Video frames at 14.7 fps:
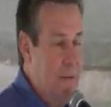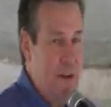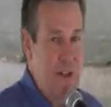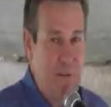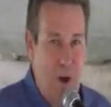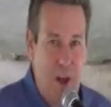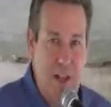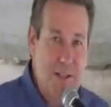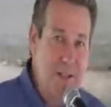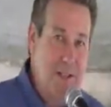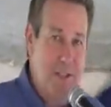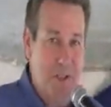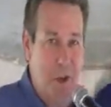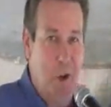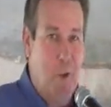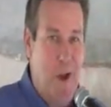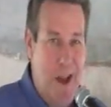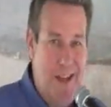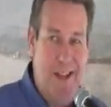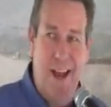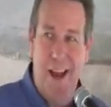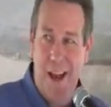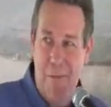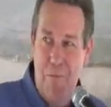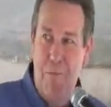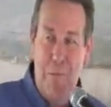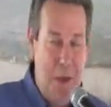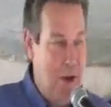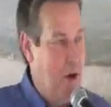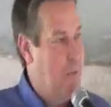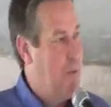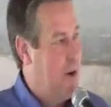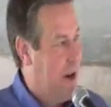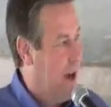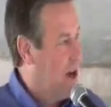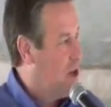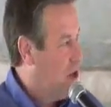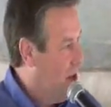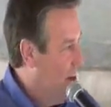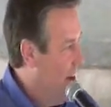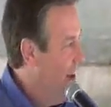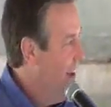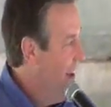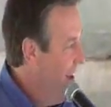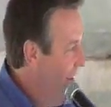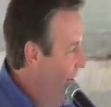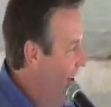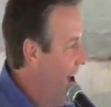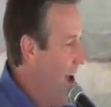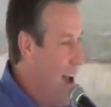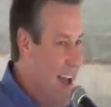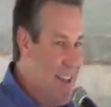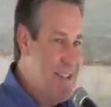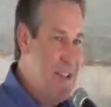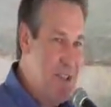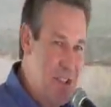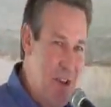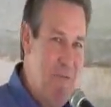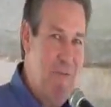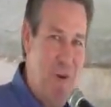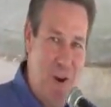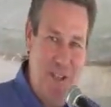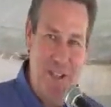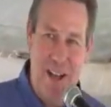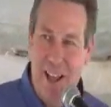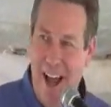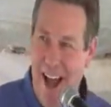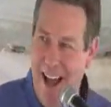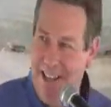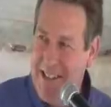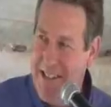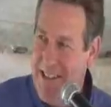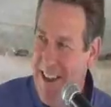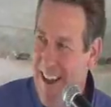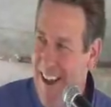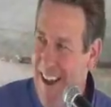first of all, isn't this a great Diane Bitter production? Isn't she first class?